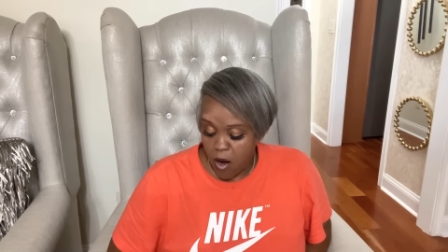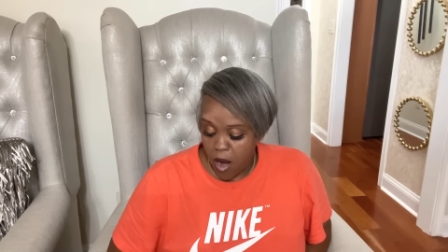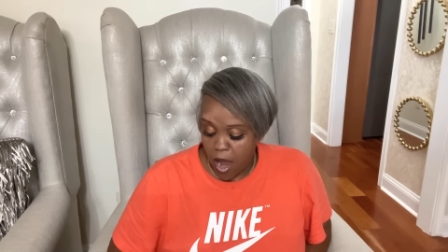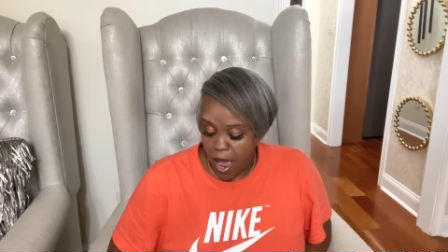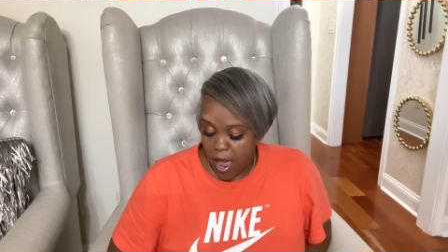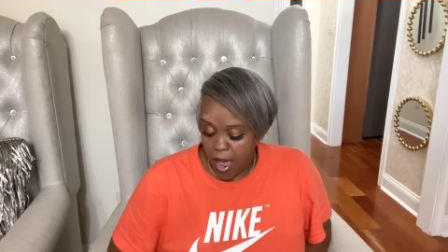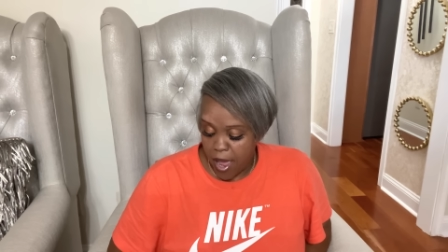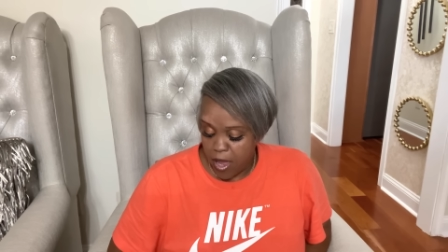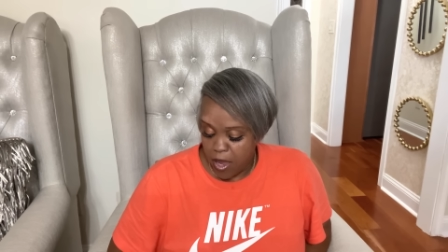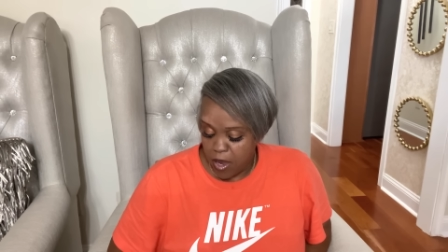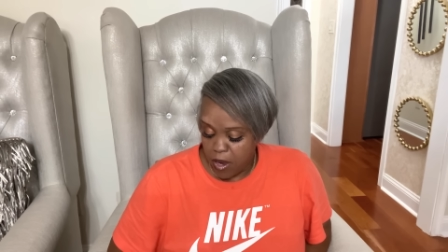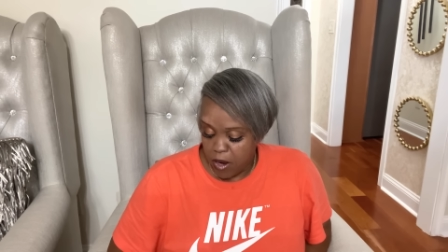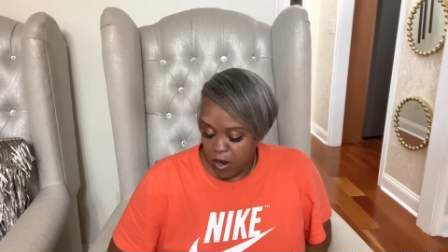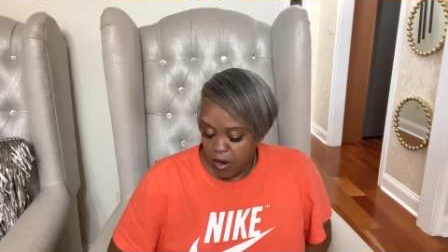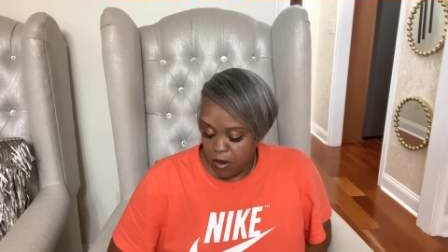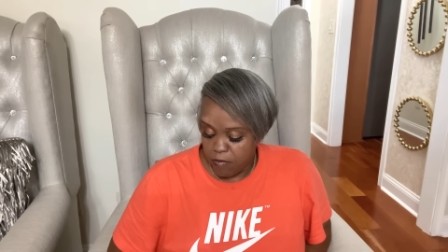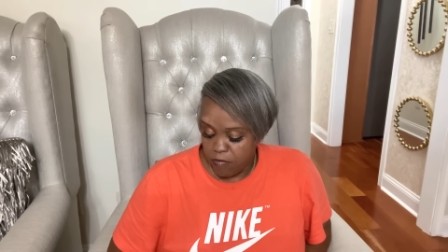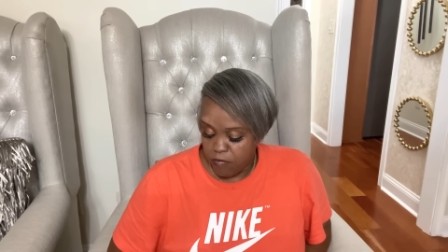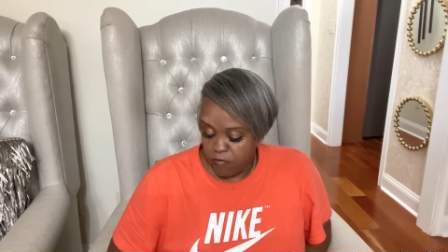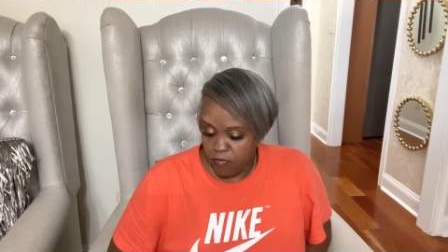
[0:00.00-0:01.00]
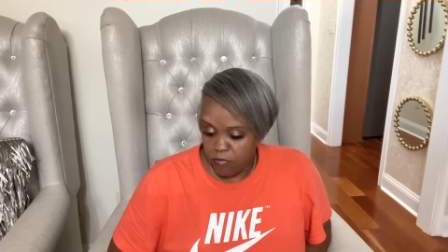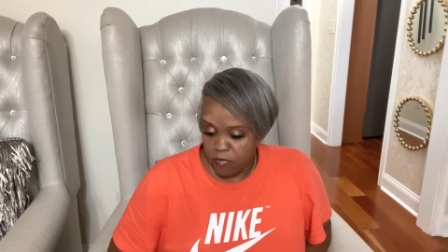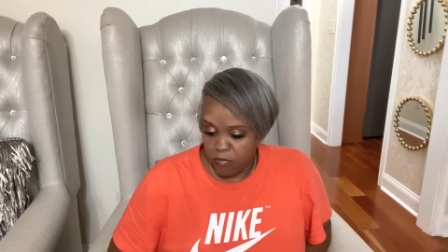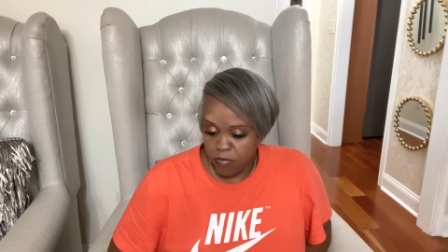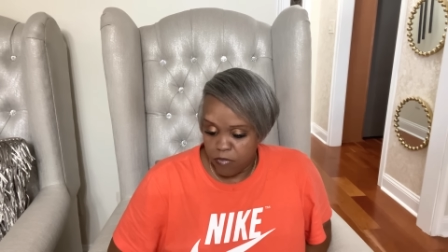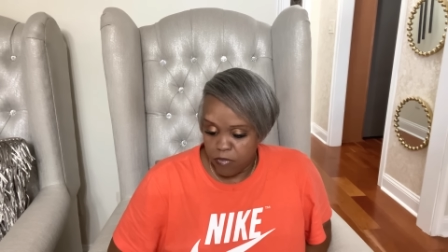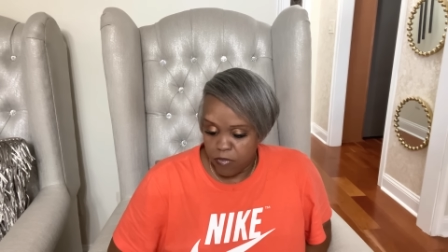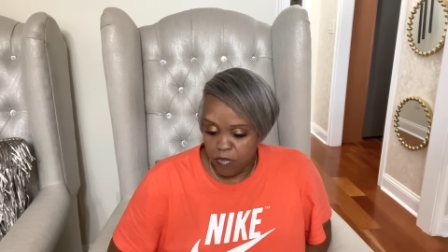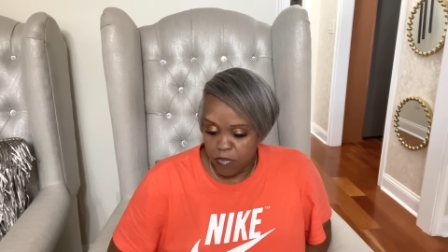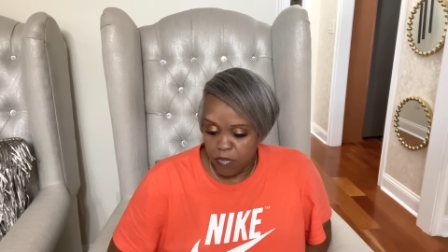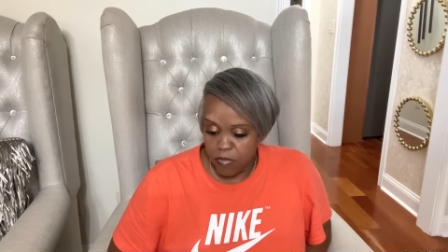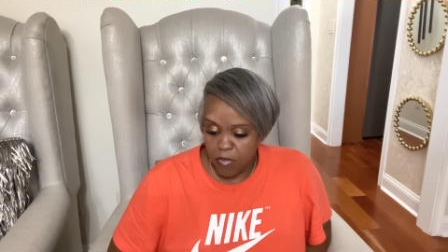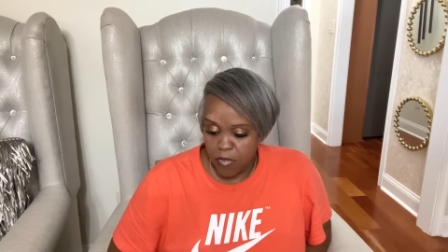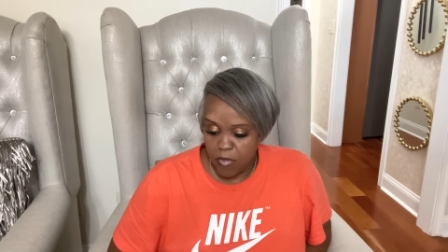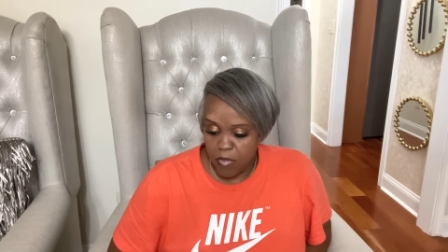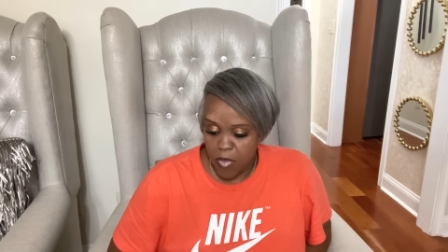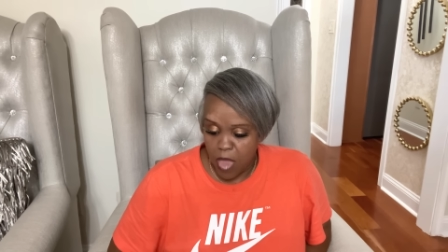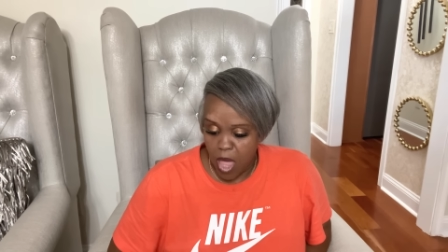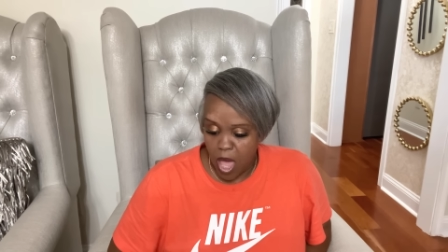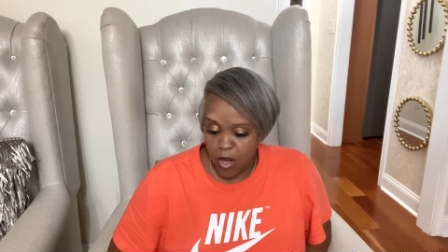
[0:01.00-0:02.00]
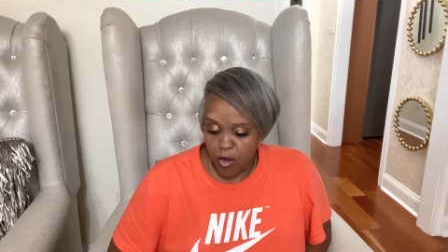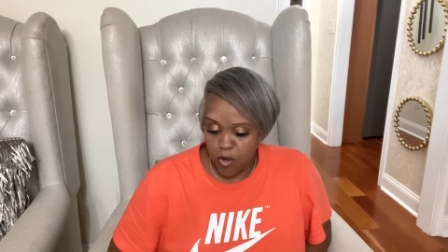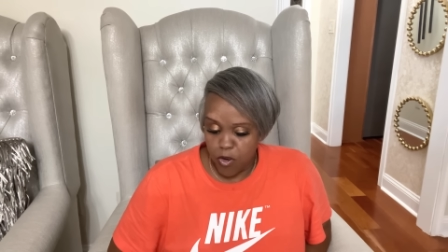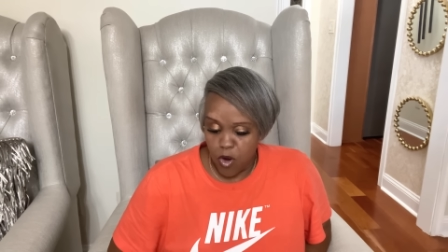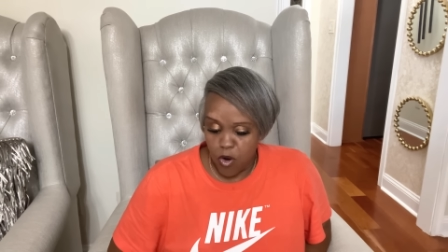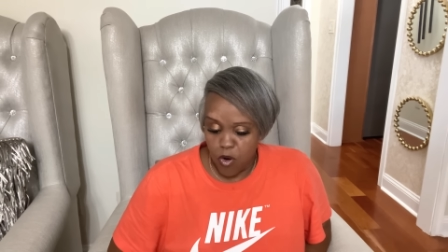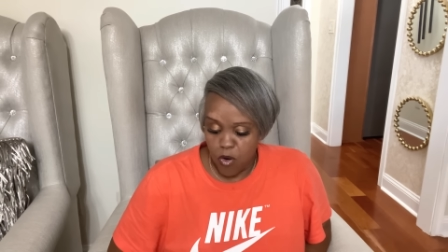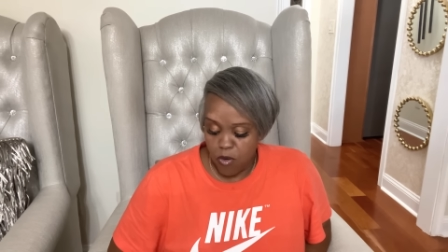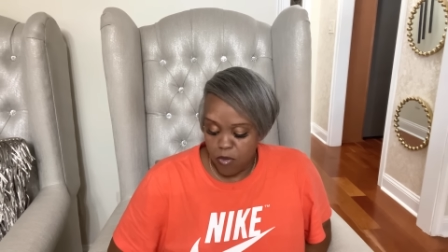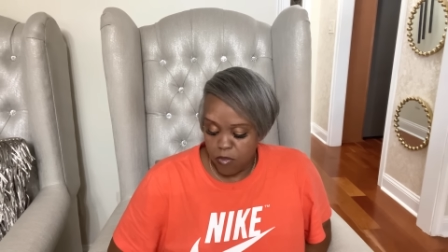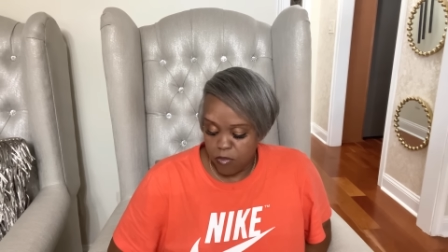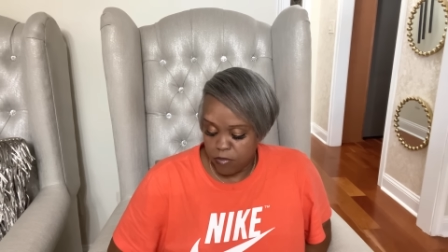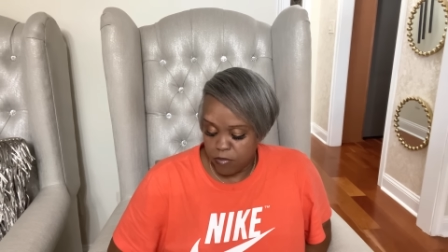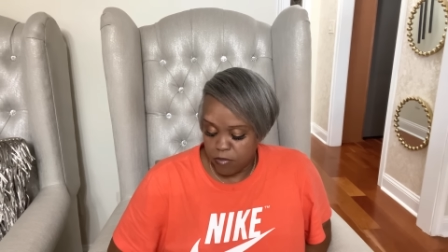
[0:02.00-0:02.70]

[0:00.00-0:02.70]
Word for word: I, um, I don't know.